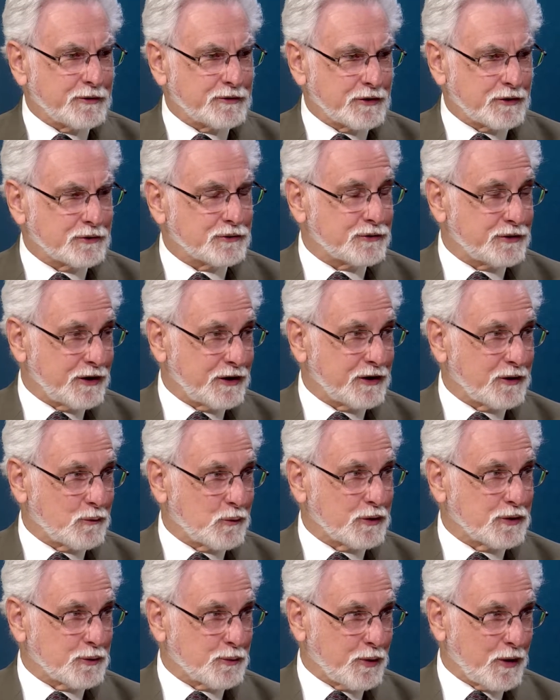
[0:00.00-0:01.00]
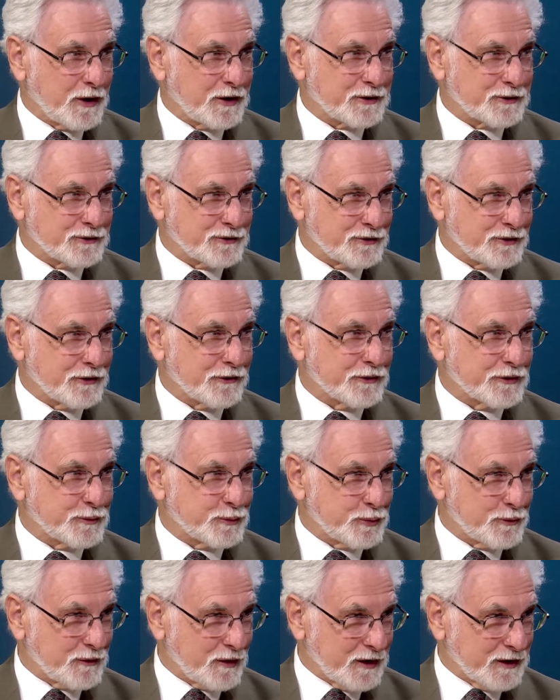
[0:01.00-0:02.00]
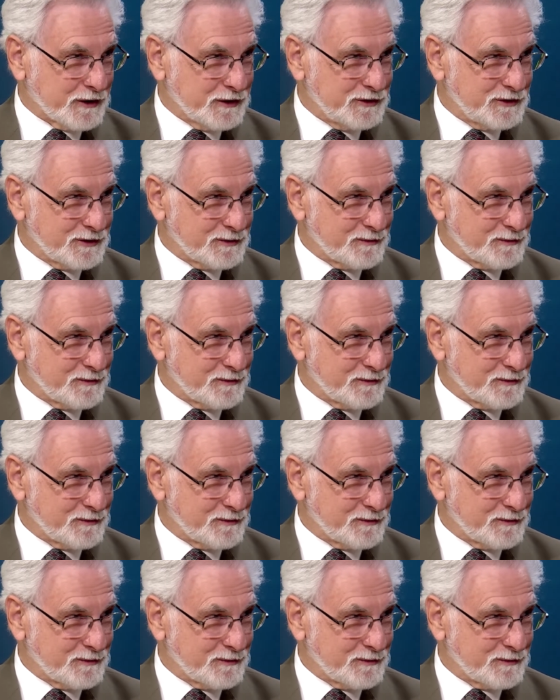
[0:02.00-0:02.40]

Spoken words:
is understanding what your product or service provides.